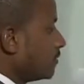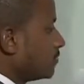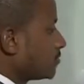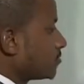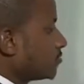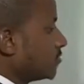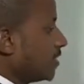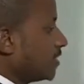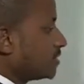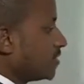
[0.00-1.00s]
So
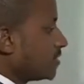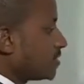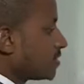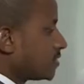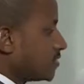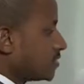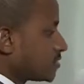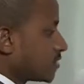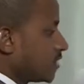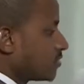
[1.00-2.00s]
today's date is
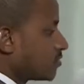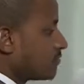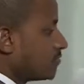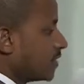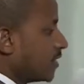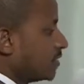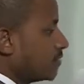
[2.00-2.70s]
8th of May